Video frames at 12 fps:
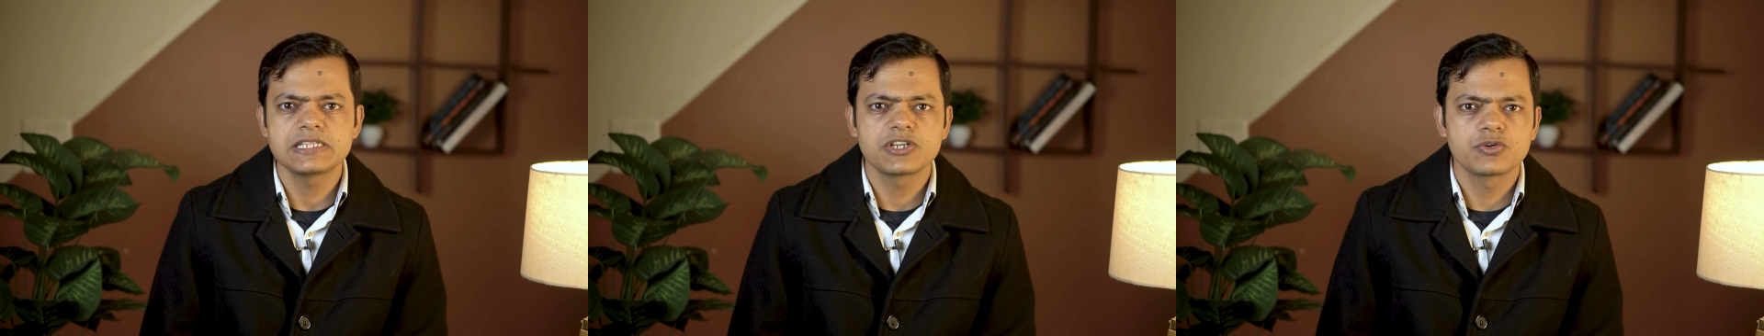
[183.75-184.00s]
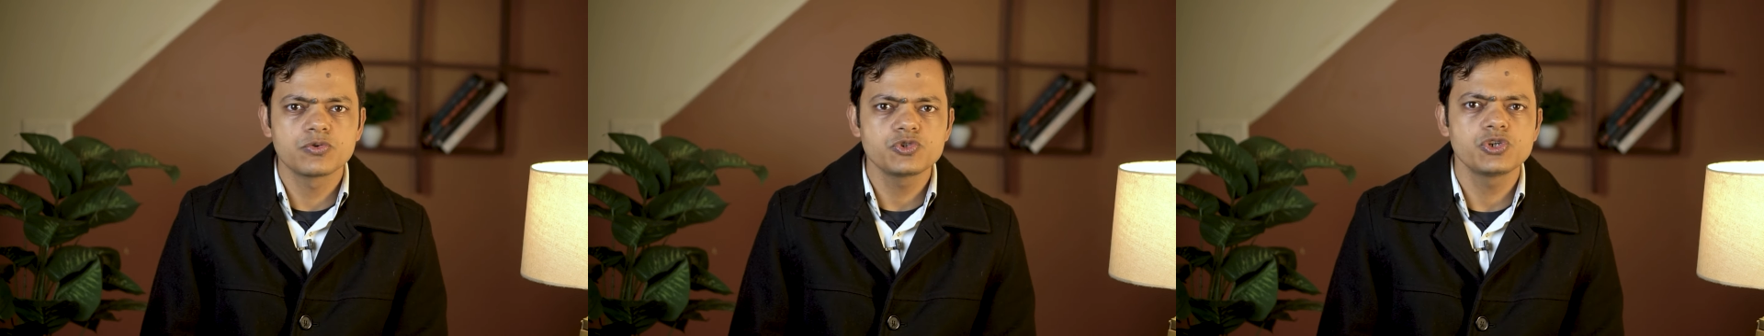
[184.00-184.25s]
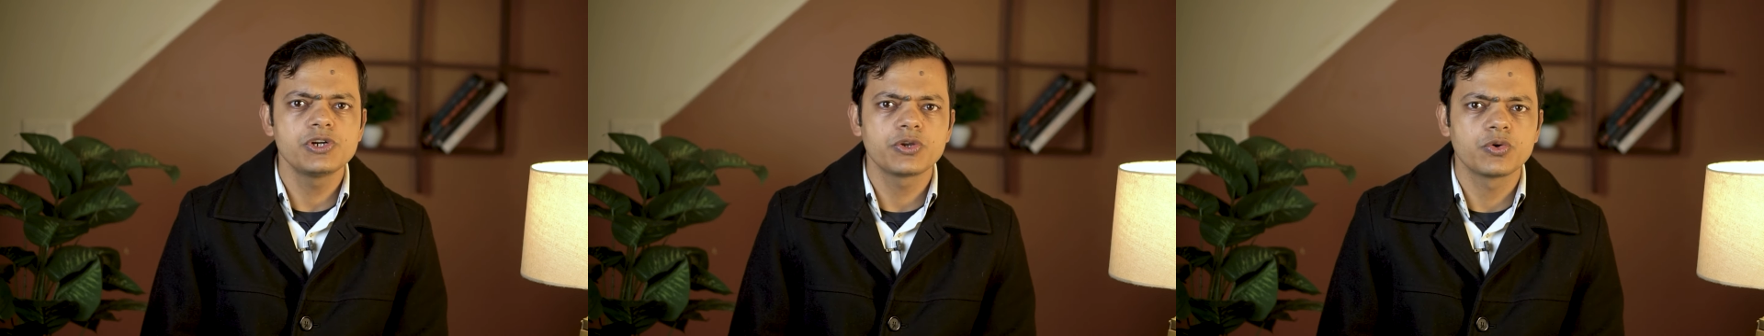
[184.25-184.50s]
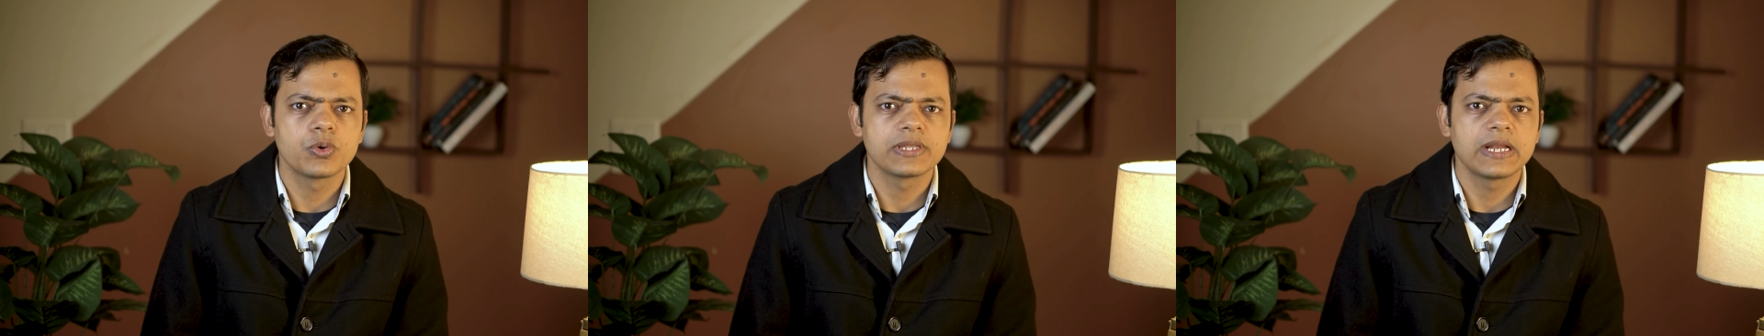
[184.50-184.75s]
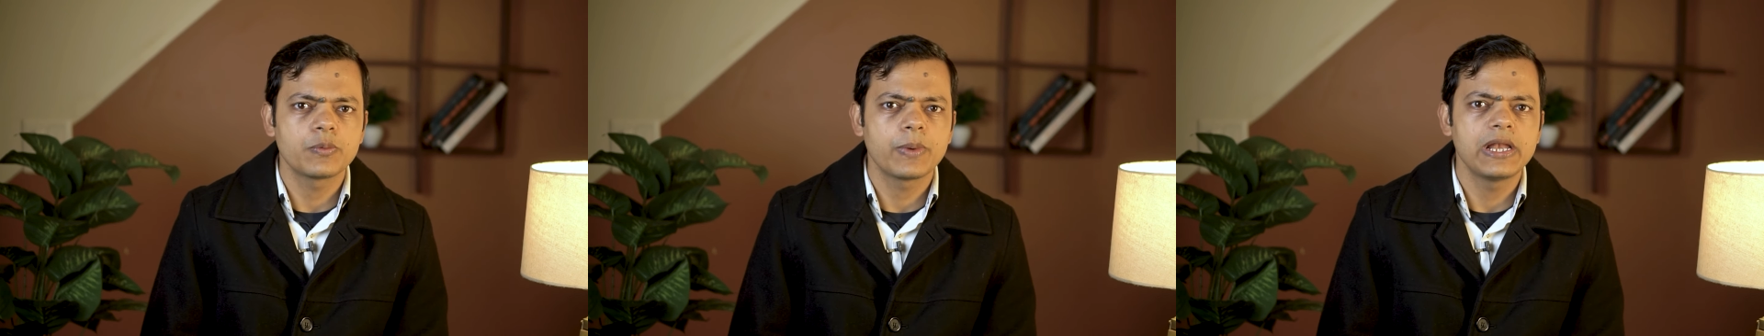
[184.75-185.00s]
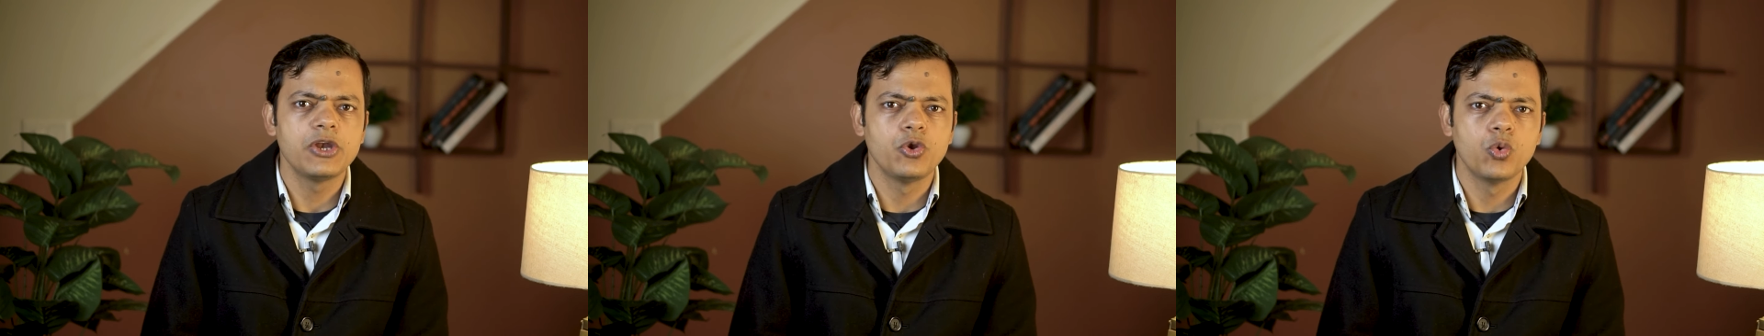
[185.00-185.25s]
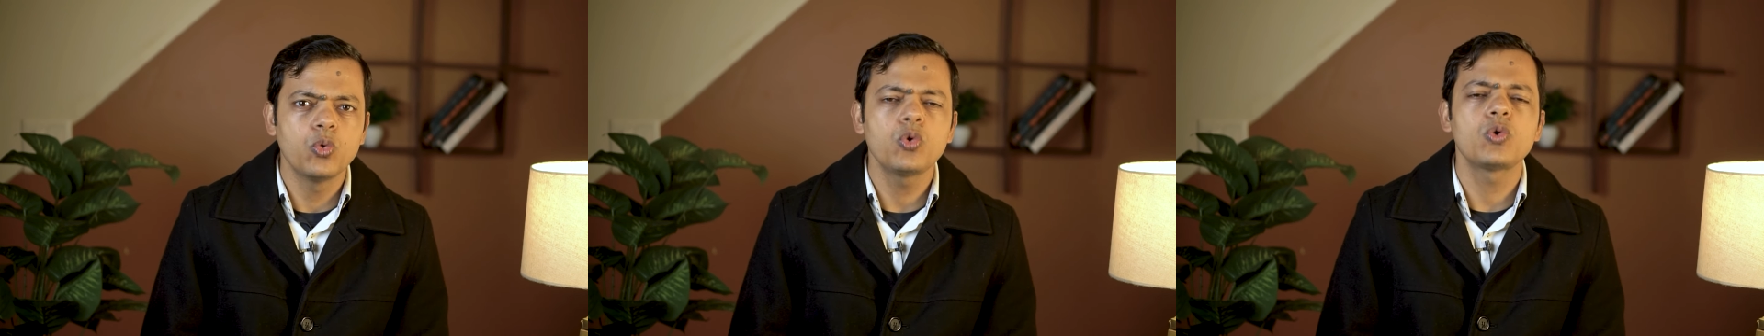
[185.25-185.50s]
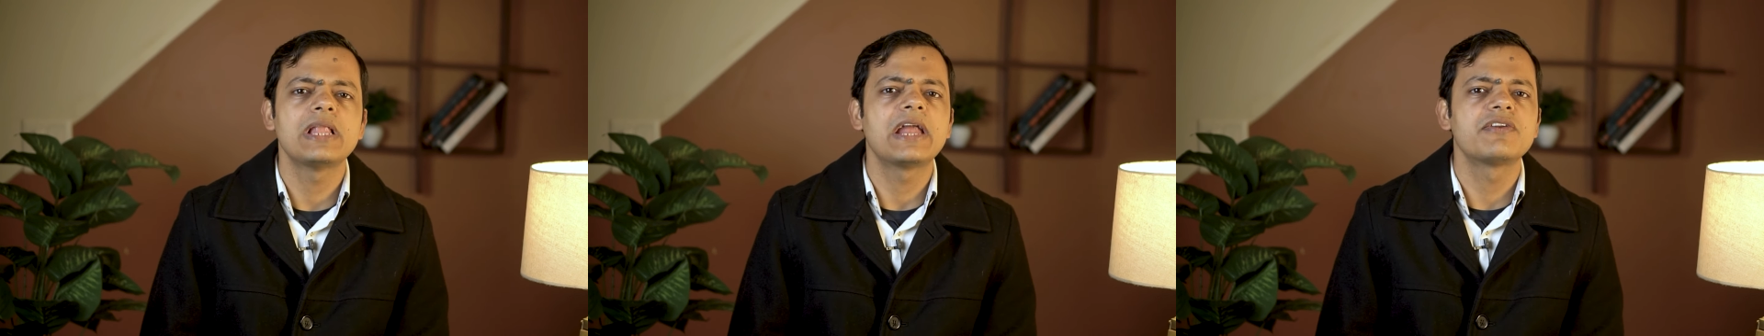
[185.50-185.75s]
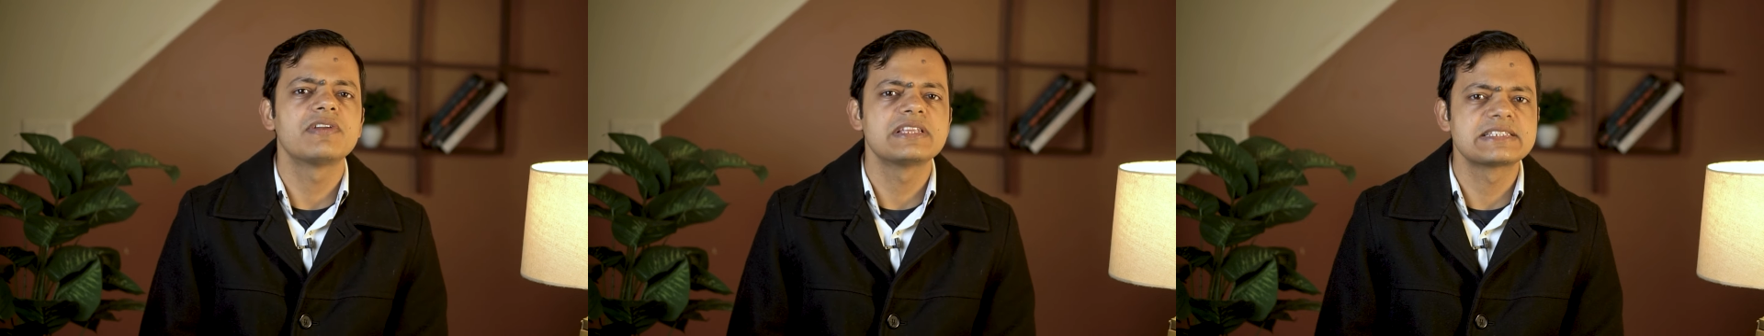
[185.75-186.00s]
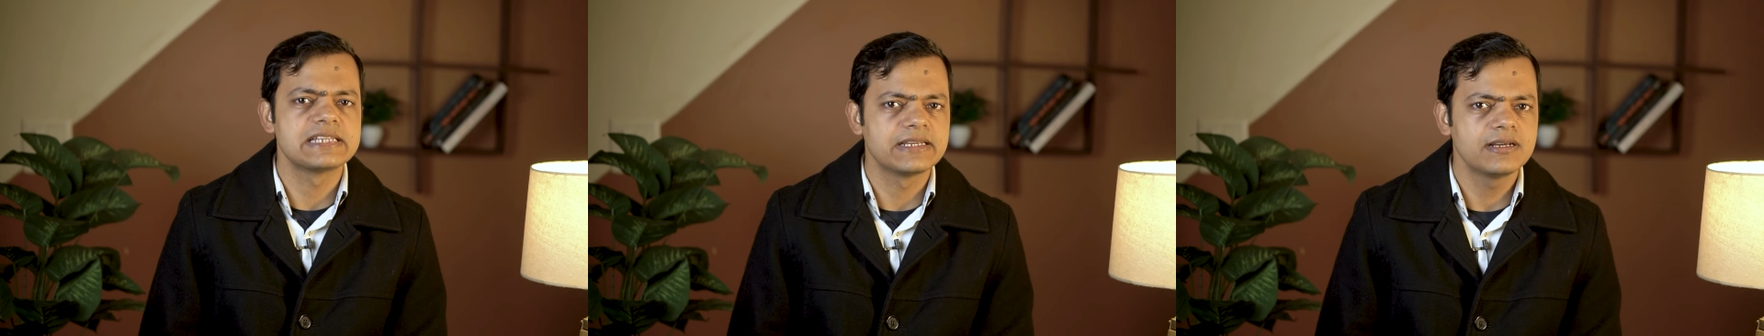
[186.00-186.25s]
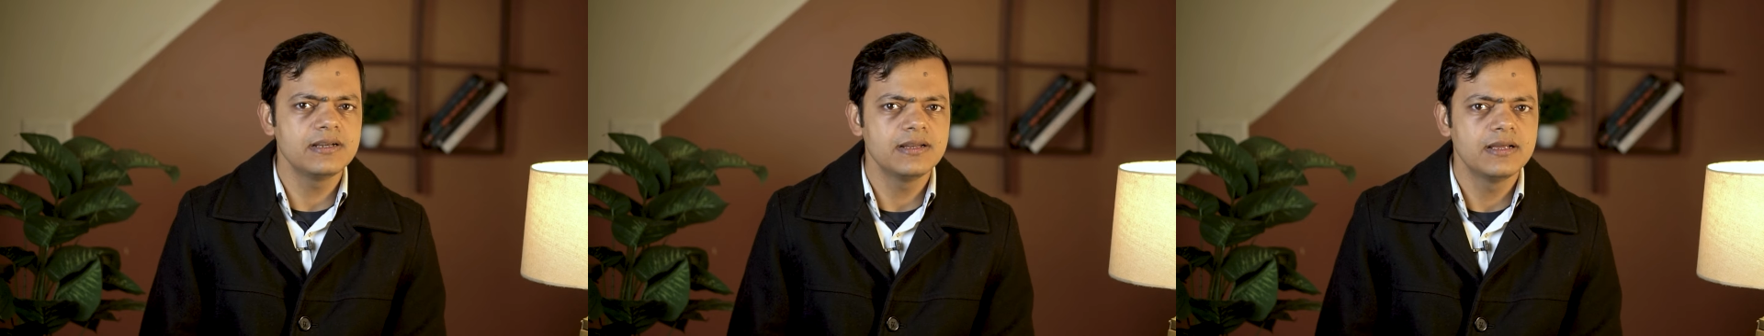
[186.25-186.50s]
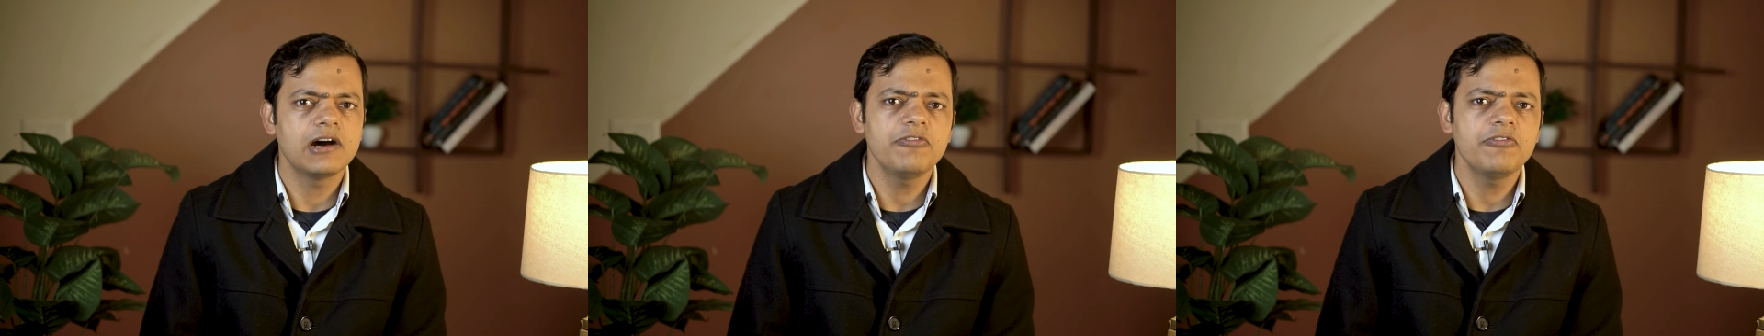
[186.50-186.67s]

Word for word: It's crucial to note that while no collateral is needed,